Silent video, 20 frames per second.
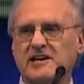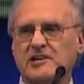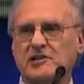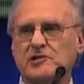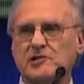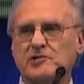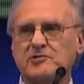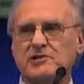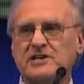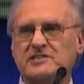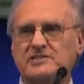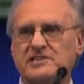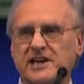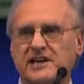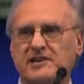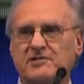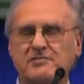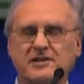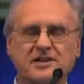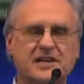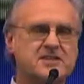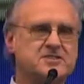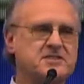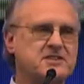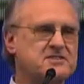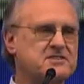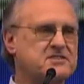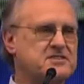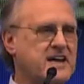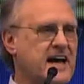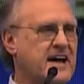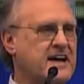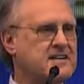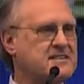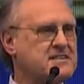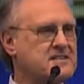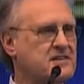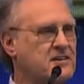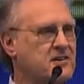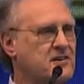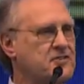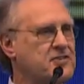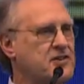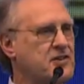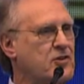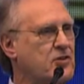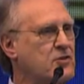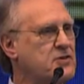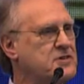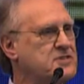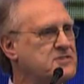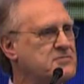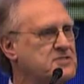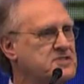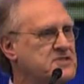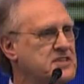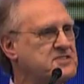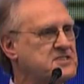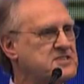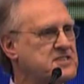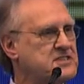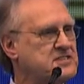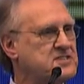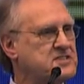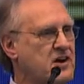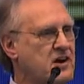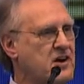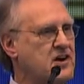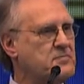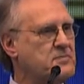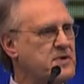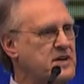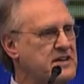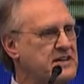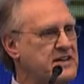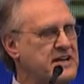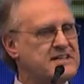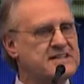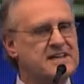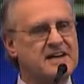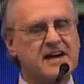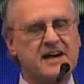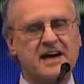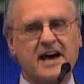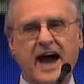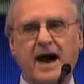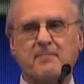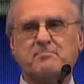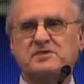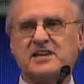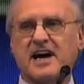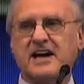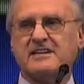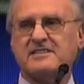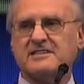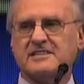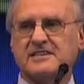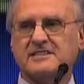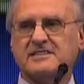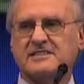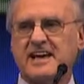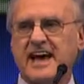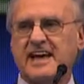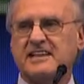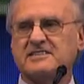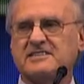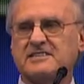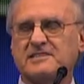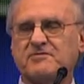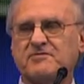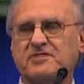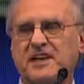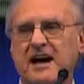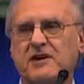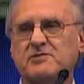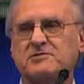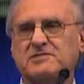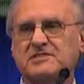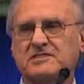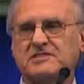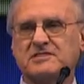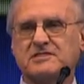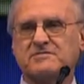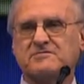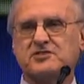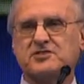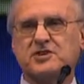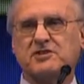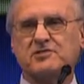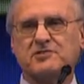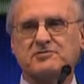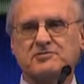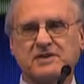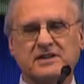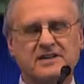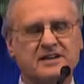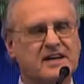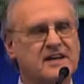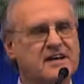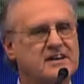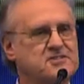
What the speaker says: lunatic religious sect called the Lord's Resistance Army that abducted tens of thousands of children,